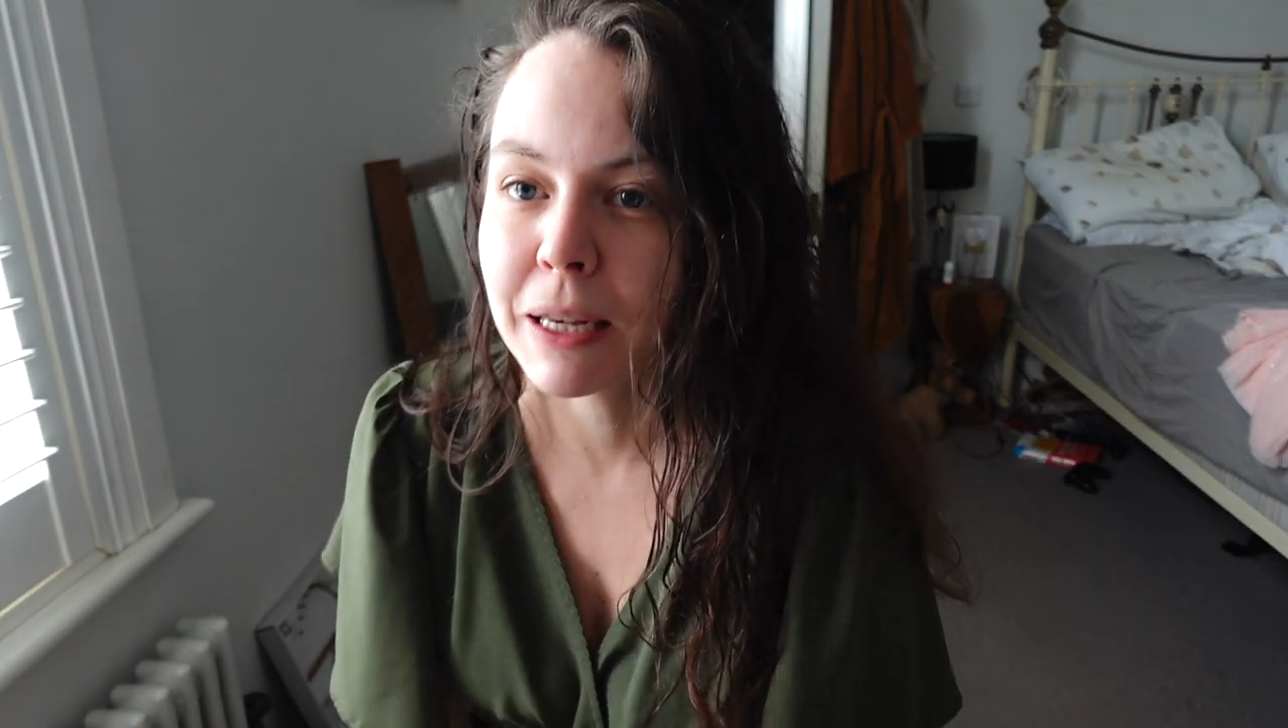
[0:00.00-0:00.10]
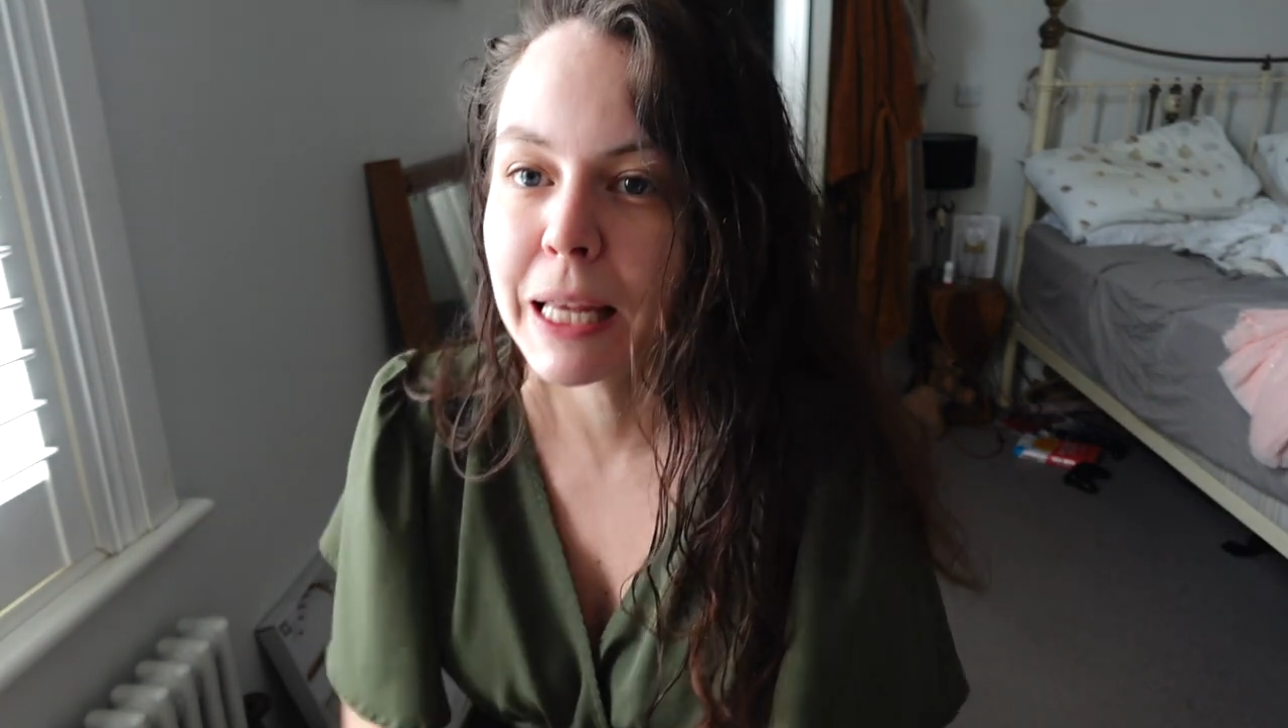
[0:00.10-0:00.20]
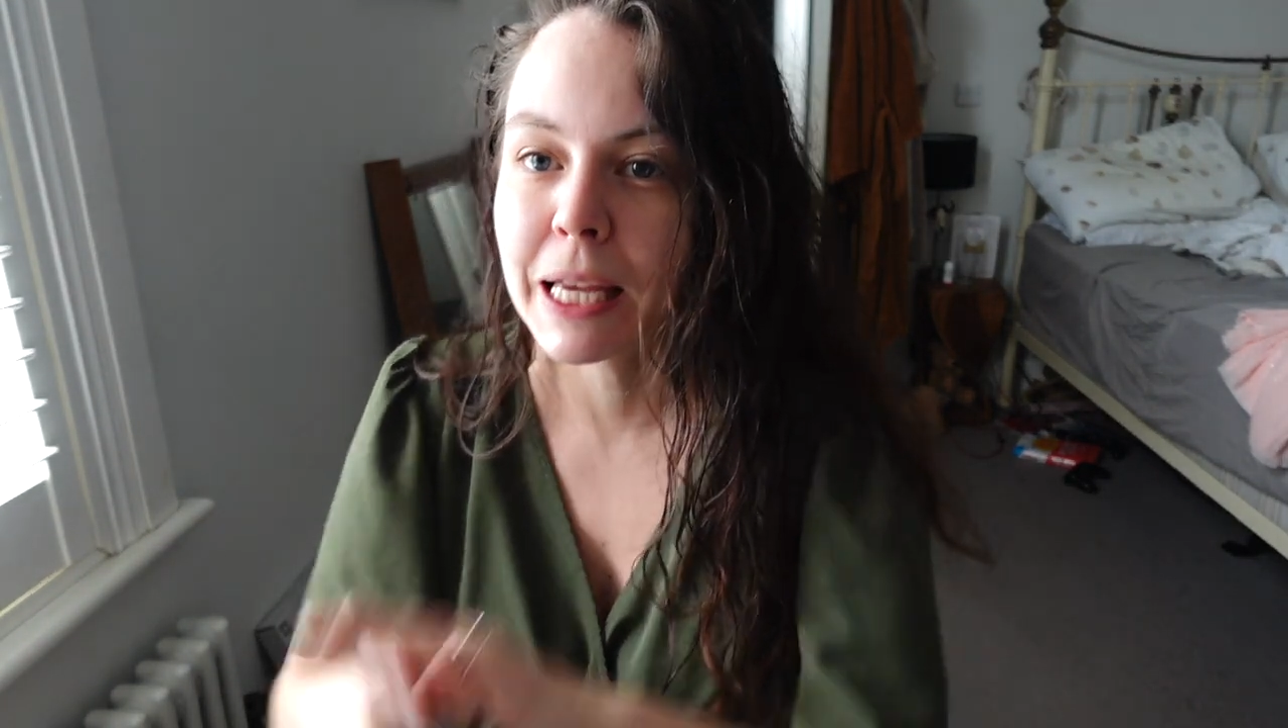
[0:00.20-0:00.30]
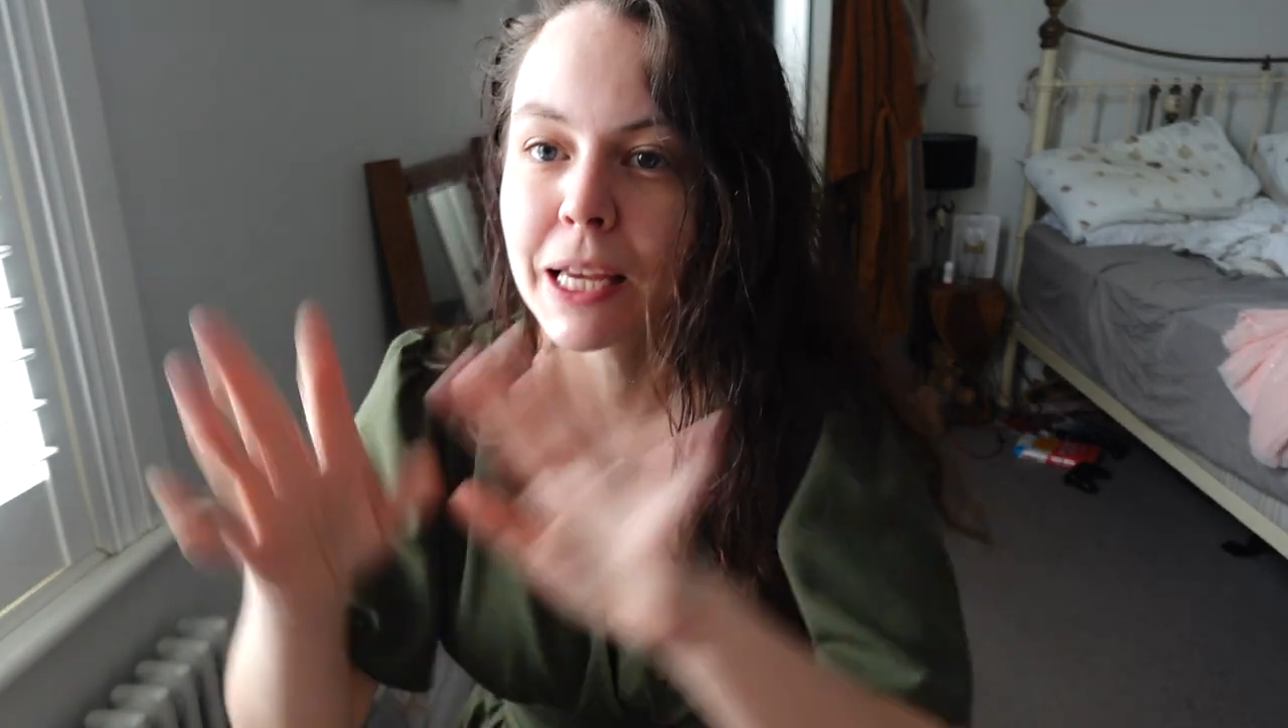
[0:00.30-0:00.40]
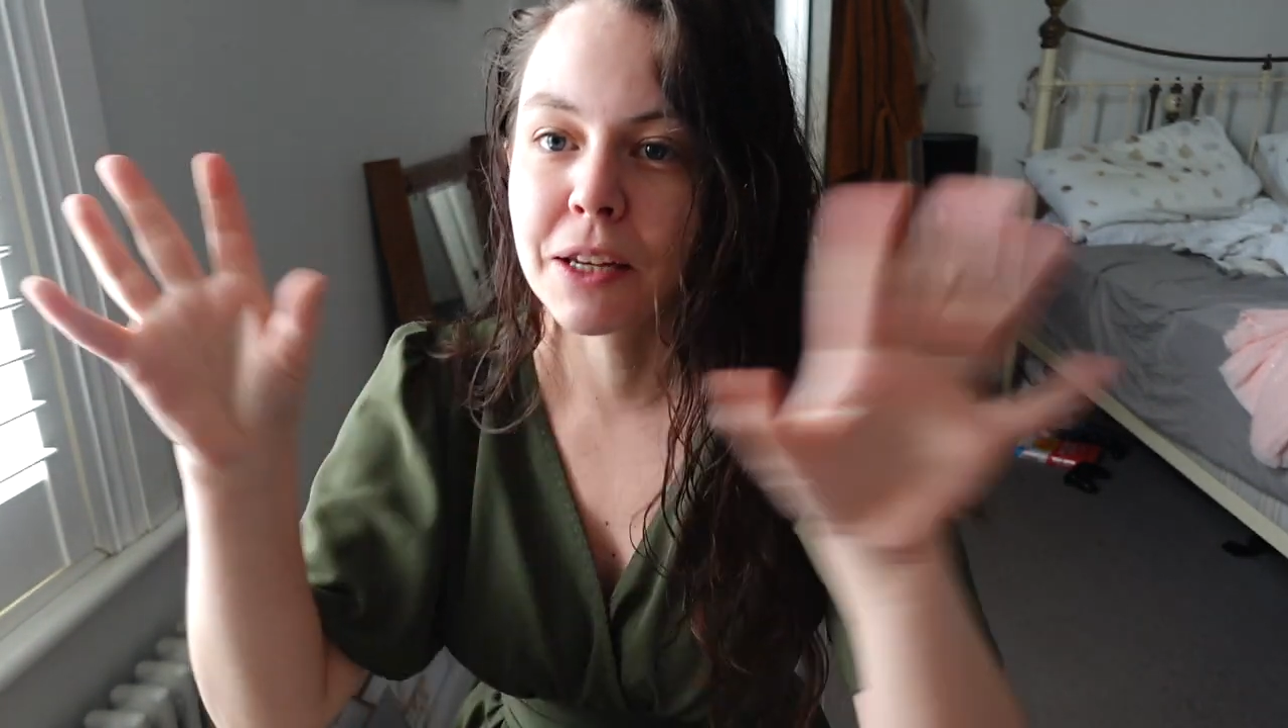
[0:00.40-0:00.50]

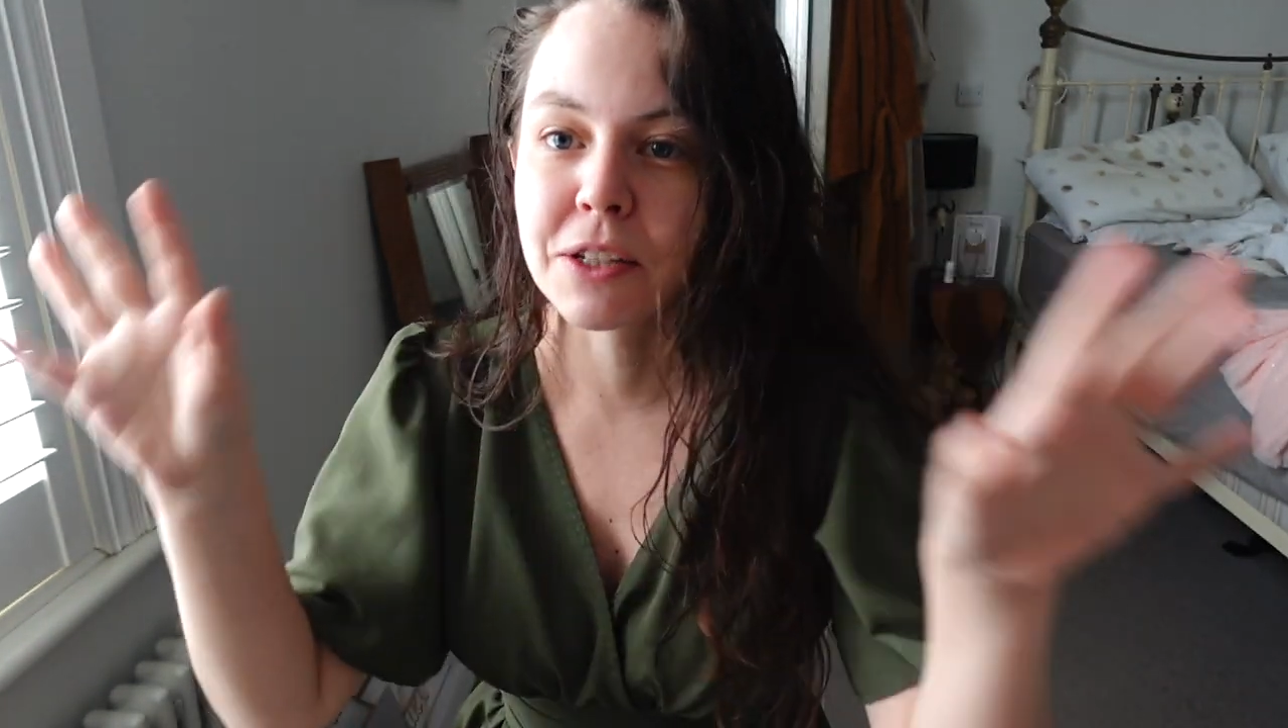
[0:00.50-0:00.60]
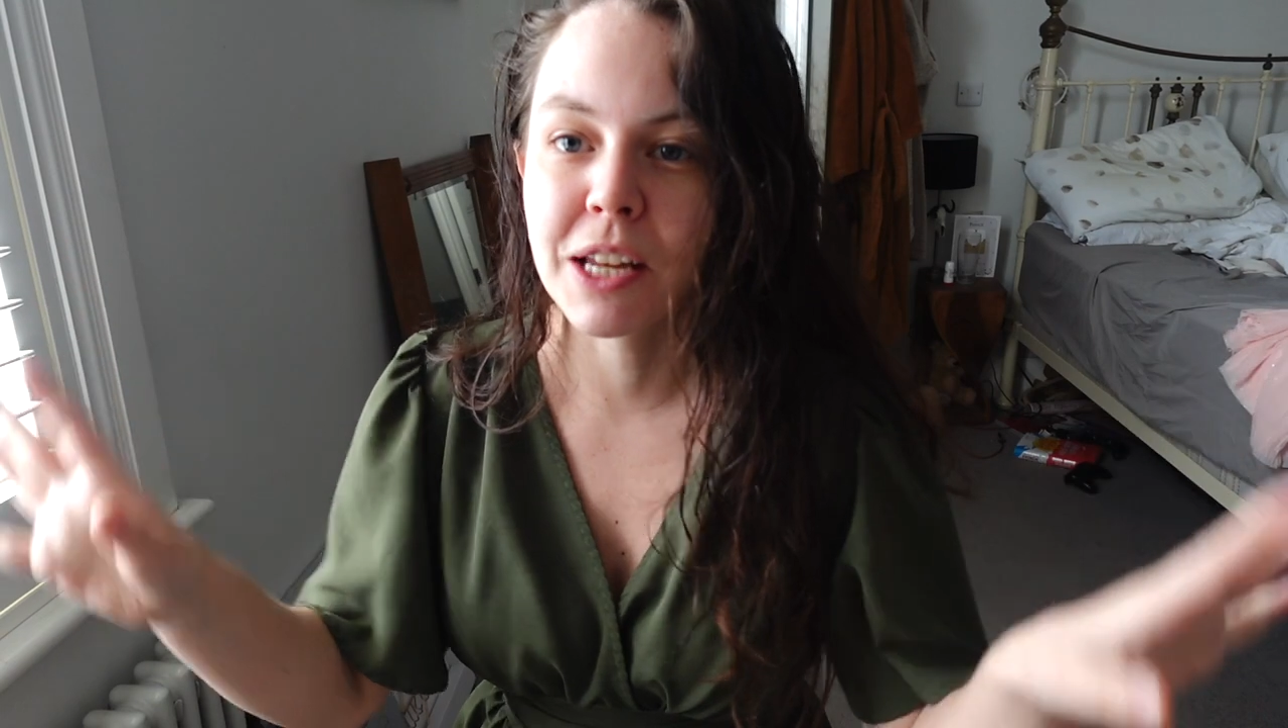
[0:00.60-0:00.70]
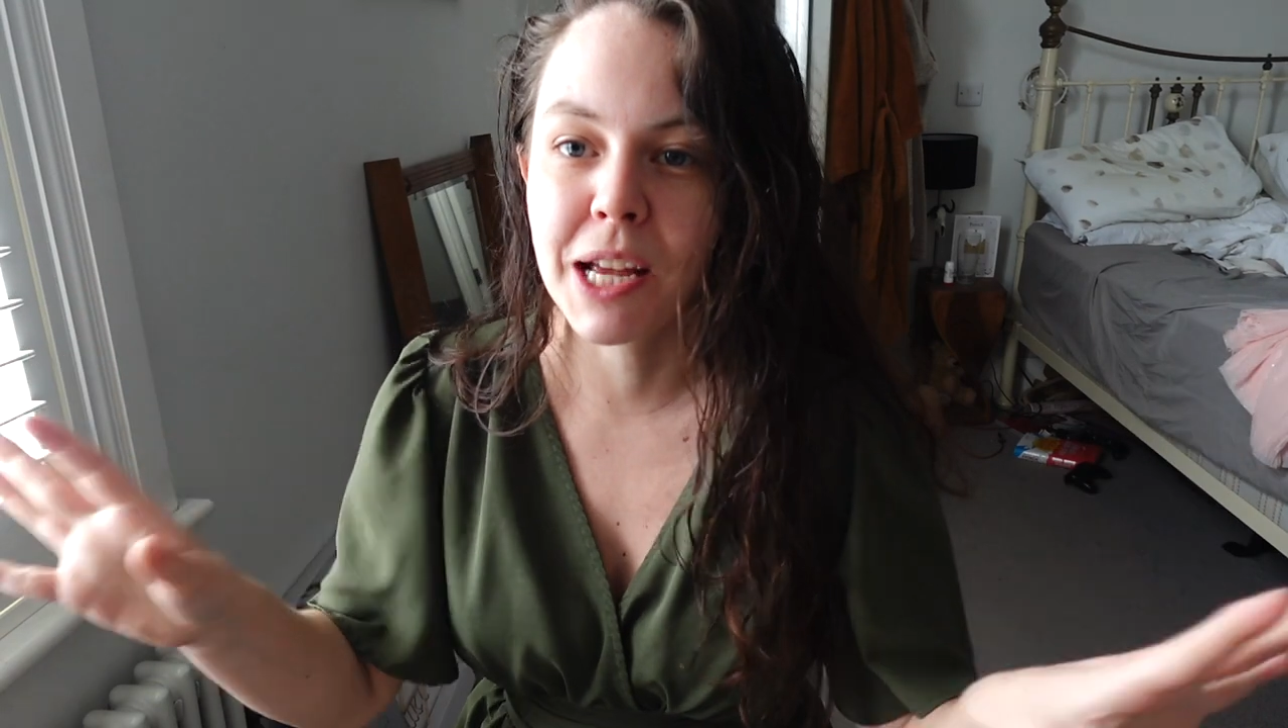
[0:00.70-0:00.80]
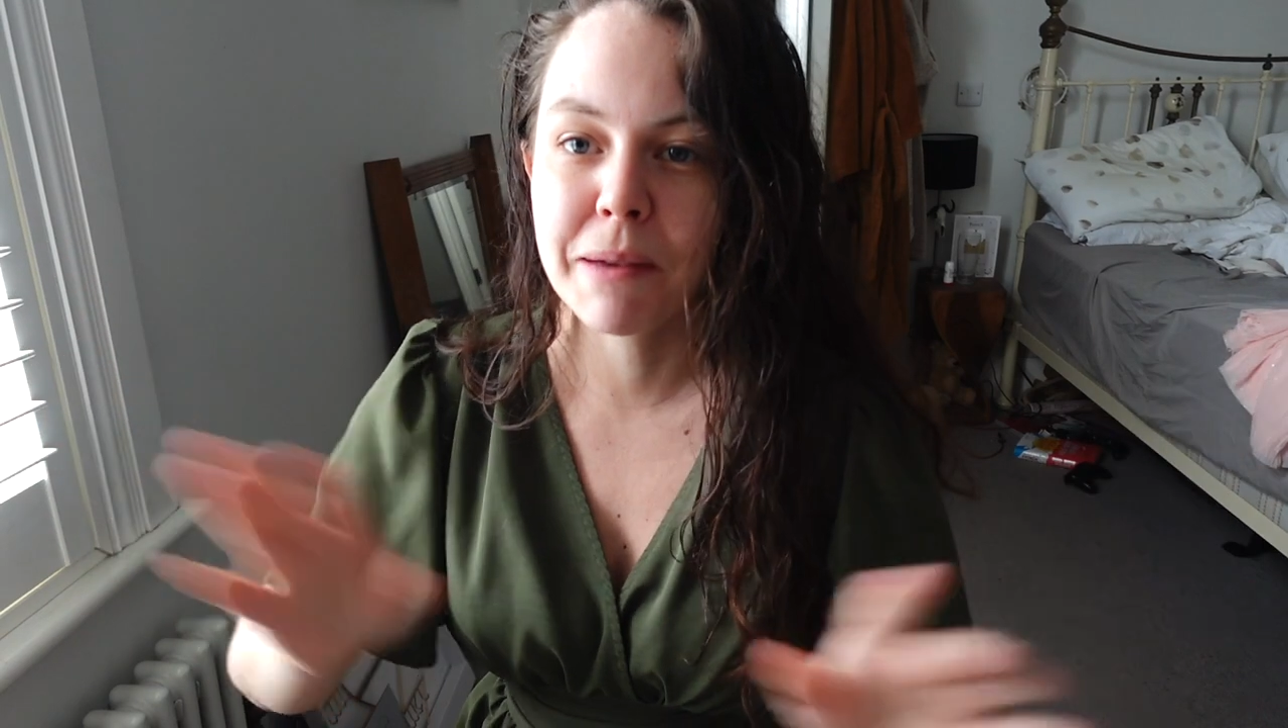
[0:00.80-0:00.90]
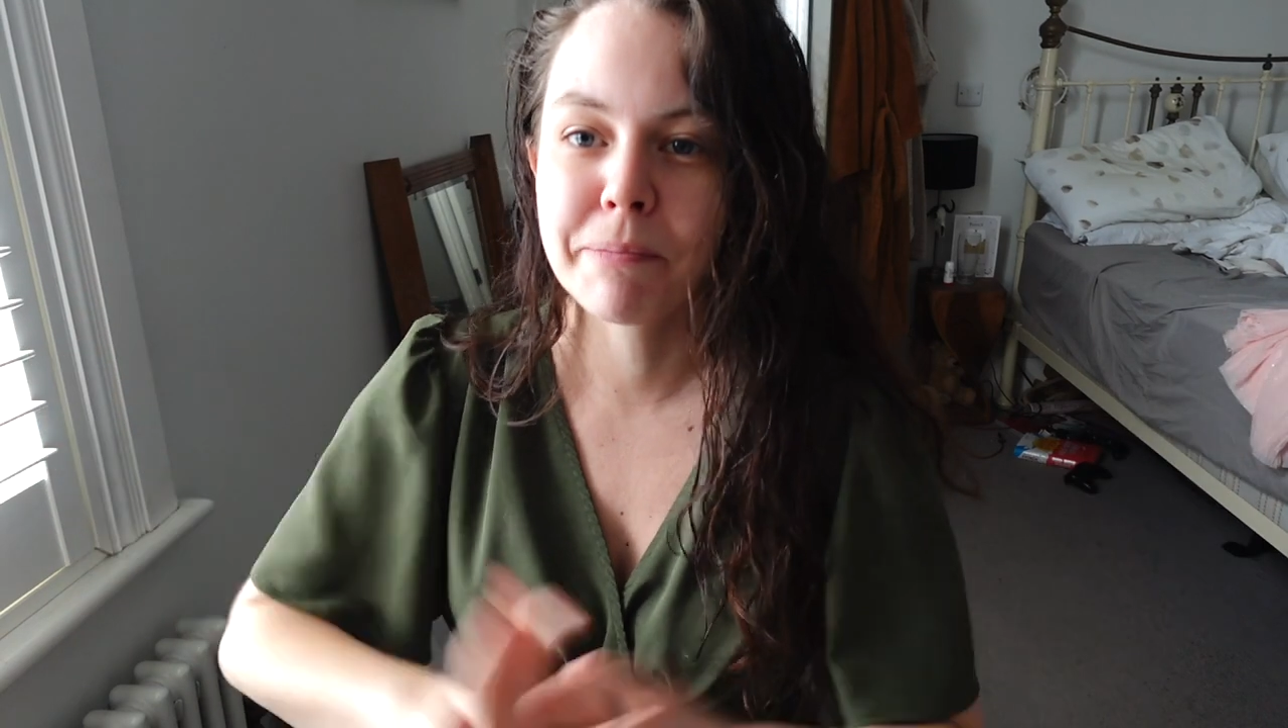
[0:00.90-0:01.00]
laying in
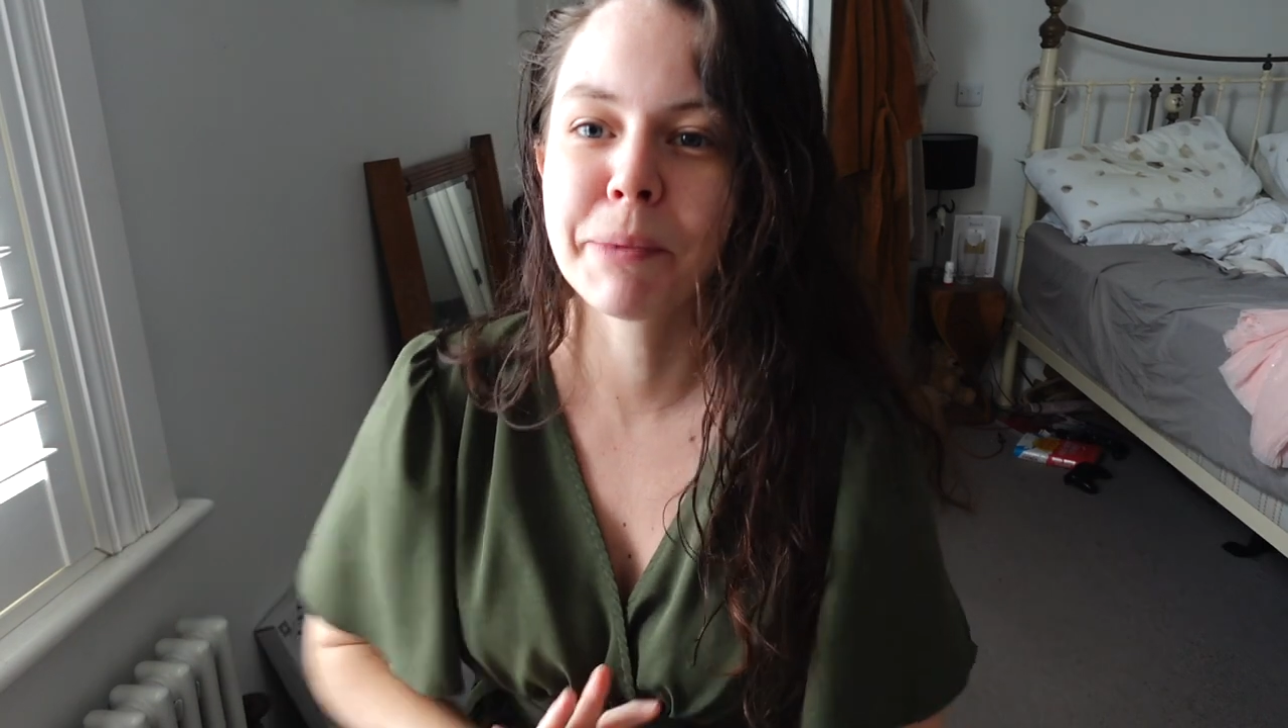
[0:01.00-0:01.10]
today